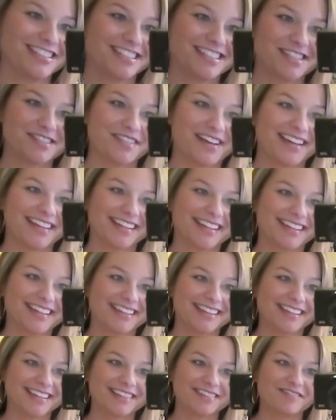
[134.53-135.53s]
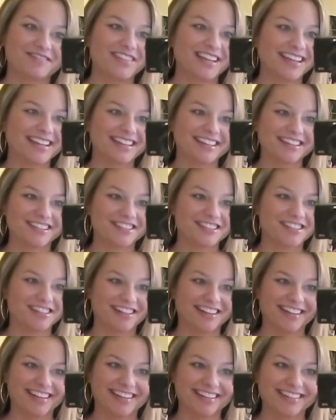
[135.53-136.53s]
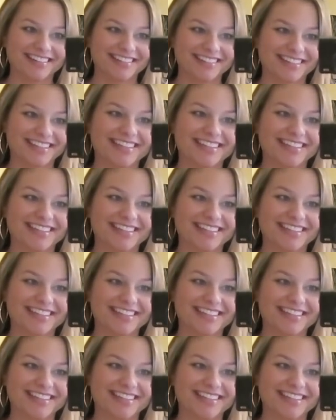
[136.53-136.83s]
just smiling, a big huge grin.